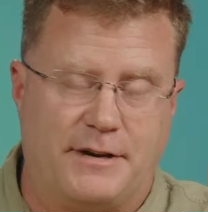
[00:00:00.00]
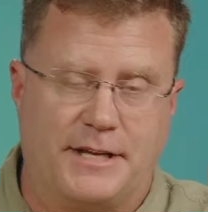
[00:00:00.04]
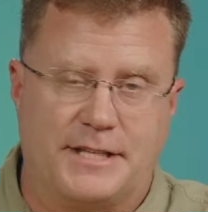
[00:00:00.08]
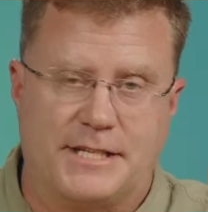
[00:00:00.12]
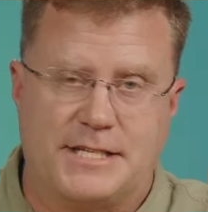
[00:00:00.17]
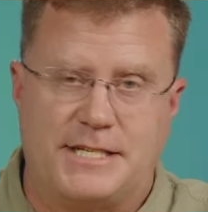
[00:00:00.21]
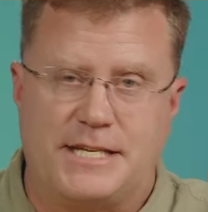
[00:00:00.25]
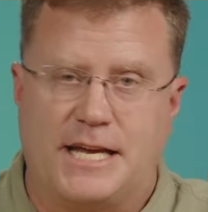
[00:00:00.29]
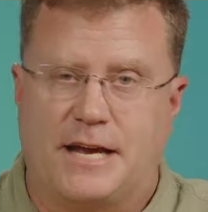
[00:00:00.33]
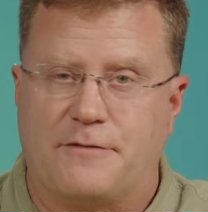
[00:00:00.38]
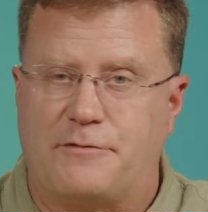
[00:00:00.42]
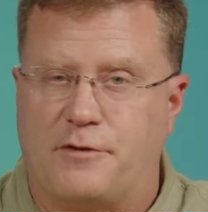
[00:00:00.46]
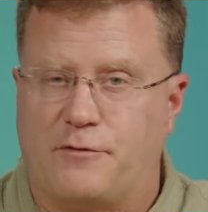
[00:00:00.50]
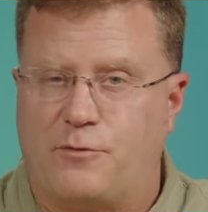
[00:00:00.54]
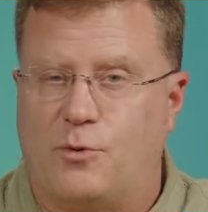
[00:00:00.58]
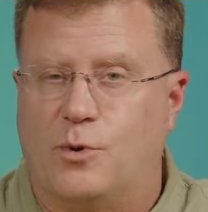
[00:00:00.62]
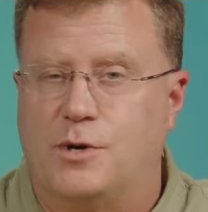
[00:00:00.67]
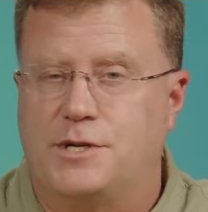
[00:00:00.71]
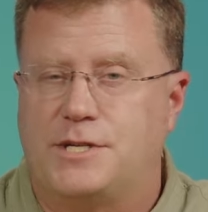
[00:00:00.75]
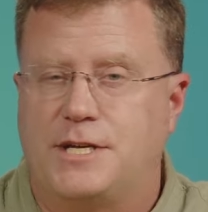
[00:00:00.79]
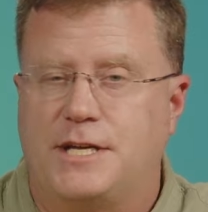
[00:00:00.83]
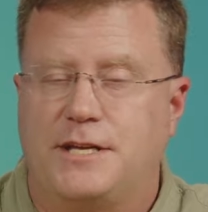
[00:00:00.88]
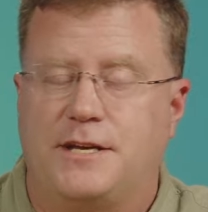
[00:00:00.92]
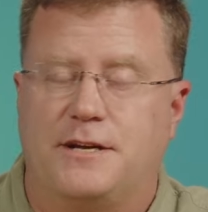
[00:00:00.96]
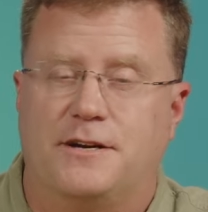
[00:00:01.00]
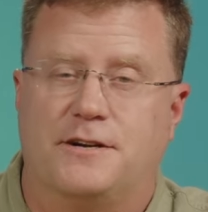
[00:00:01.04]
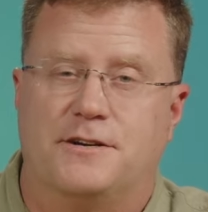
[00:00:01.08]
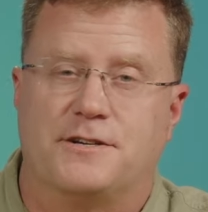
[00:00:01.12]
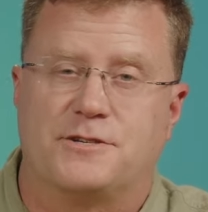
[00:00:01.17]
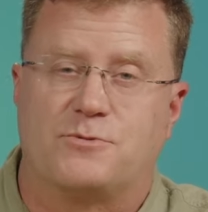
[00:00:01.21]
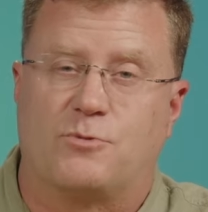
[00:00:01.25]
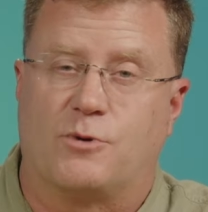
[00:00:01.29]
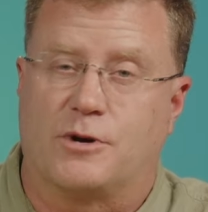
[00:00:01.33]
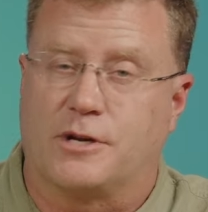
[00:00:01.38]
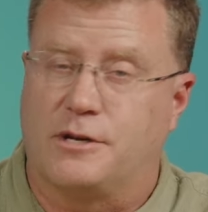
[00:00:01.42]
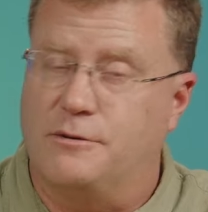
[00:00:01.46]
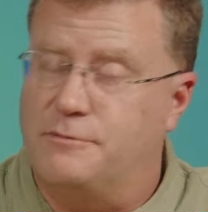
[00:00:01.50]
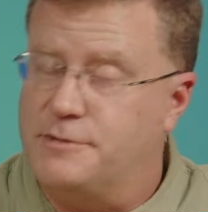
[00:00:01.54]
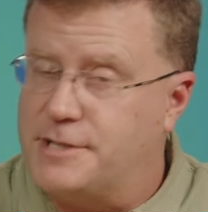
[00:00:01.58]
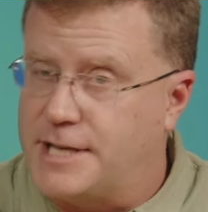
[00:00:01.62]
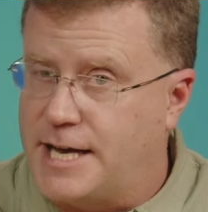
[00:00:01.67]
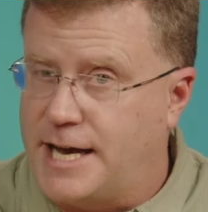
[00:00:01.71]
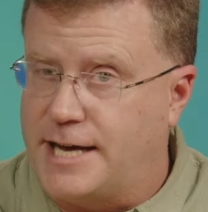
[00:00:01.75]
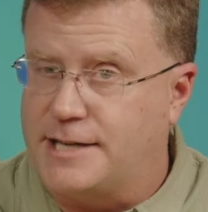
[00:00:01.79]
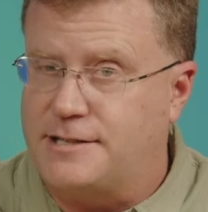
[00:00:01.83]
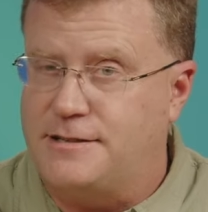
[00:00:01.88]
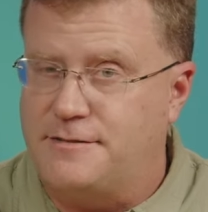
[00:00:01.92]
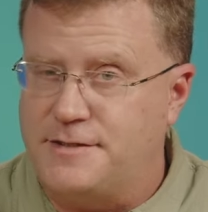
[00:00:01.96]
around the state for 14 years, working with
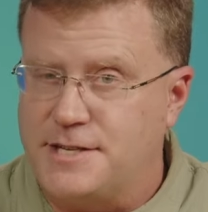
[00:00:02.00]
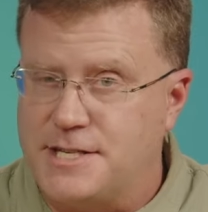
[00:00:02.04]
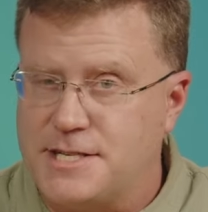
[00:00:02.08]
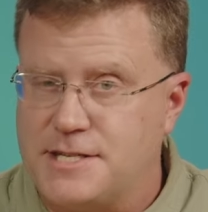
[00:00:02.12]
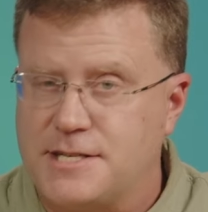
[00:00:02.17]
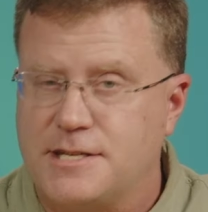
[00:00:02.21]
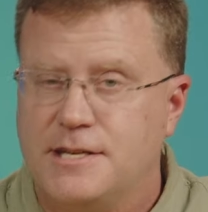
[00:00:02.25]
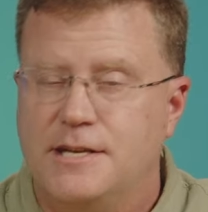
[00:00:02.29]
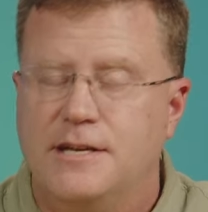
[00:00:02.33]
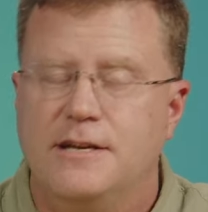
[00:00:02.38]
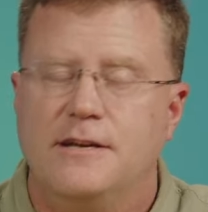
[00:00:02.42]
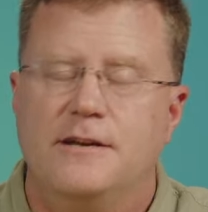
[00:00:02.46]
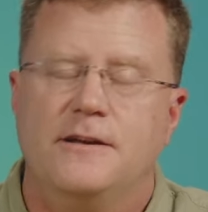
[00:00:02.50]
activists,